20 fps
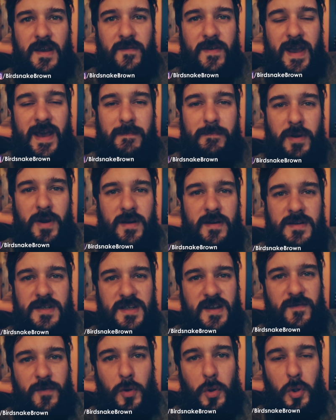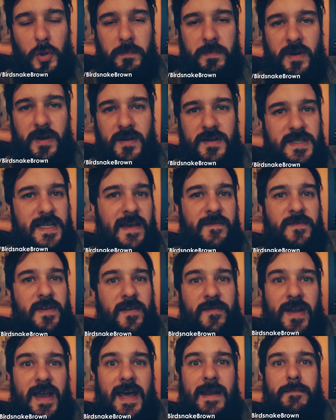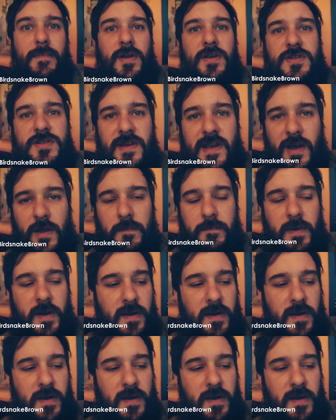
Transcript: You ever had birds? You ever hold birds? I've never had birds or held